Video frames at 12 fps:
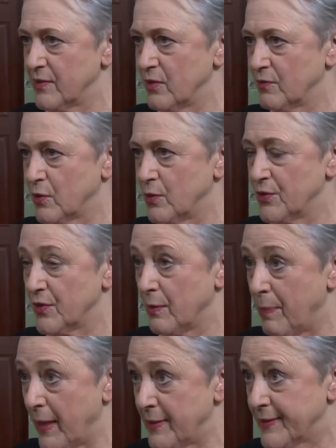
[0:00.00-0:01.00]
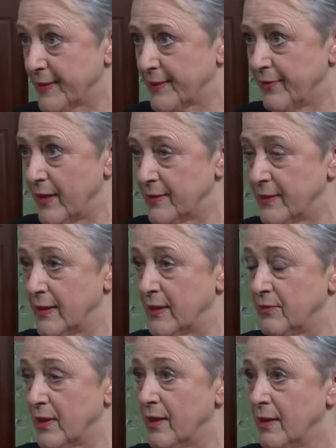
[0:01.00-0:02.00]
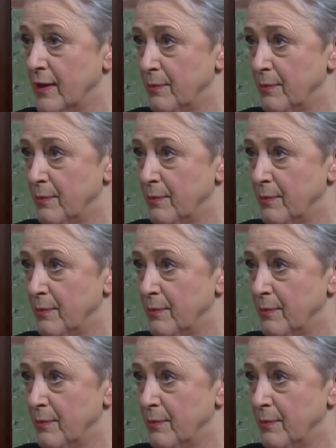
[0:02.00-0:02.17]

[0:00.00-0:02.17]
and of course the basic criteria